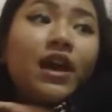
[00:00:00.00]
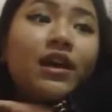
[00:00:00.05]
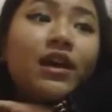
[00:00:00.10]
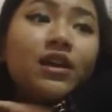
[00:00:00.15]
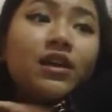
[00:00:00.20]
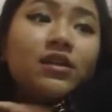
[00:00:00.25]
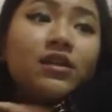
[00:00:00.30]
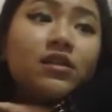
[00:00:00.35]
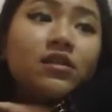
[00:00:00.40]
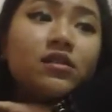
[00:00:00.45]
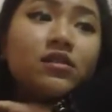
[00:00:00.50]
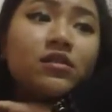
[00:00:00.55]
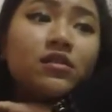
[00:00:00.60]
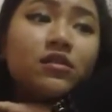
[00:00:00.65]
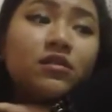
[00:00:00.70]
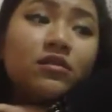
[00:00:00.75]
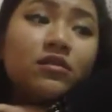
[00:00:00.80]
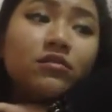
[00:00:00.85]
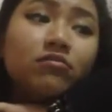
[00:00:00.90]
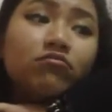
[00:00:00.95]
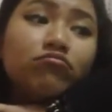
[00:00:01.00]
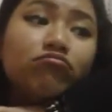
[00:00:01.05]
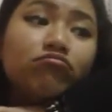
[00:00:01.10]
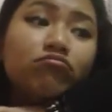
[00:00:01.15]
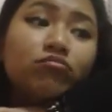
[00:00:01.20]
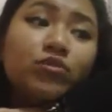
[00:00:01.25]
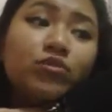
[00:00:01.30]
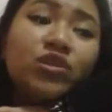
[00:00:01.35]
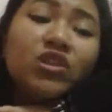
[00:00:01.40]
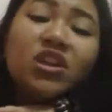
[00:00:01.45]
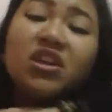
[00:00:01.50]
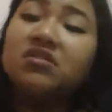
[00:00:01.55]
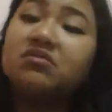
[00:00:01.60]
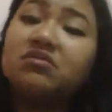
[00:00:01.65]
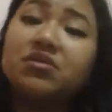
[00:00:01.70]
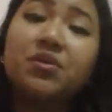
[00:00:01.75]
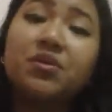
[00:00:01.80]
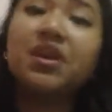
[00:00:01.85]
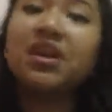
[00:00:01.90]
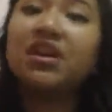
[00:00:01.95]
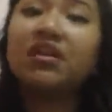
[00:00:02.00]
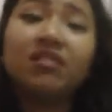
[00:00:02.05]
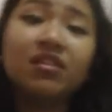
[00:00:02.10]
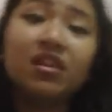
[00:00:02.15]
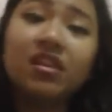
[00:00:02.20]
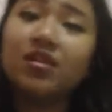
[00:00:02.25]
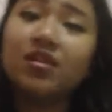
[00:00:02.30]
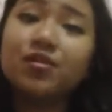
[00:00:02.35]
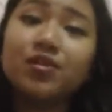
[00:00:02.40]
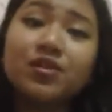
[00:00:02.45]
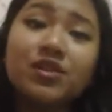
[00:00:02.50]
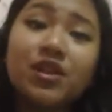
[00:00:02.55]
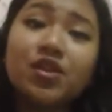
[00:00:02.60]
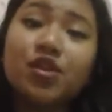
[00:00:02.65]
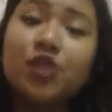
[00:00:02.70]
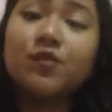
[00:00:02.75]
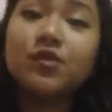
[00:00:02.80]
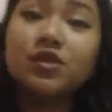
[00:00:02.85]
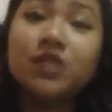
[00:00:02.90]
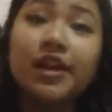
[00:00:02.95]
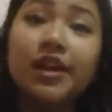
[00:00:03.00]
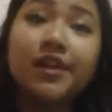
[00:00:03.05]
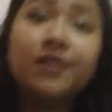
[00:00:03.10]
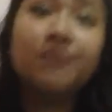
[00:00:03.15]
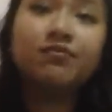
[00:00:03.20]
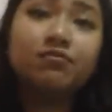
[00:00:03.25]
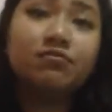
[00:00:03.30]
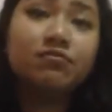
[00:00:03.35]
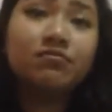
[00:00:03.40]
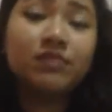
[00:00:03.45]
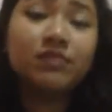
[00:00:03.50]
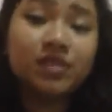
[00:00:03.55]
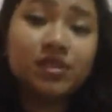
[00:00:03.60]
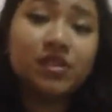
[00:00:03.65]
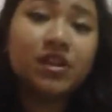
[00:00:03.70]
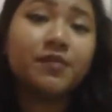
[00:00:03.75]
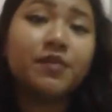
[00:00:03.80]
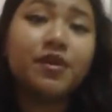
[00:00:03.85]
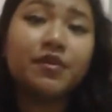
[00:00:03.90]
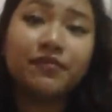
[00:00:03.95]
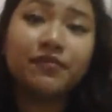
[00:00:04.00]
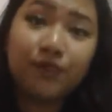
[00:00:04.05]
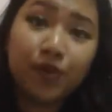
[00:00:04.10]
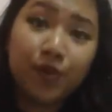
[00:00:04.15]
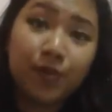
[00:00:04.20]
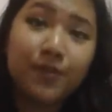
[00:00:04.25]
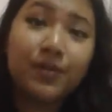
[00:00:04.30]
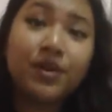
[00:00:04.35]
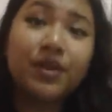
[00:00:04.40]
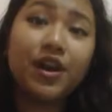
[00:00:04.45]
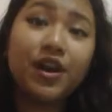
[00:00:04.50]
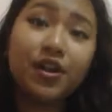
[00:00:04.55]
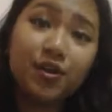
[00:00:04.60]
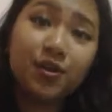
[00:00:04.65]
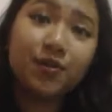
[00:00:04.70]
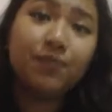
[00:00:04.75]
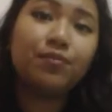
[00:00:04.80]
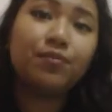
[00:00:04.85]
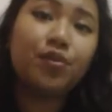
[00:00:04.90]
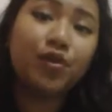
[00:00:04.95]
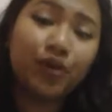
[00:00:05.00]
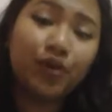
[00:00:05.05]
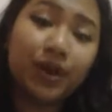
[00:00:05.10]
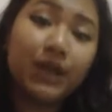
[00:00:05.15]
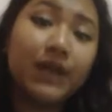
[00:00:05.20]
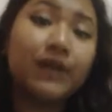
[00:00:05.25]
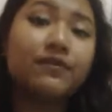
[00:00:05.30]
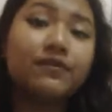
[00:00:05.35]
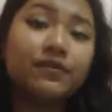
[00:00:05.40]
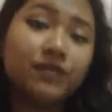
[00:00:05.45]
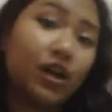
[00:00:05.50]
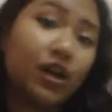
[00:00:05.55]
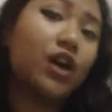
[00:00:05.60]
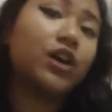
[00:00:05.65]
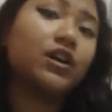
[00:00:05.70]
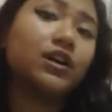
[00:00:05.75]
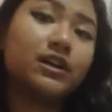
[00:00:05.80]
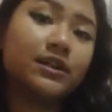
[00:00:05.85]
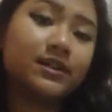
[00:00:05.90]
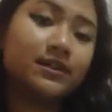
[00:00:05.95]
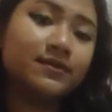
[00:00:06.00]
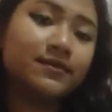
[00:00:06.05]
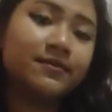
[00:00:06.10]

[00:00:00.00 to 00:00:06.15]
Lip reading: I guess we're not doing anything. I think we're staying home today. This is gonna be another boring vlog.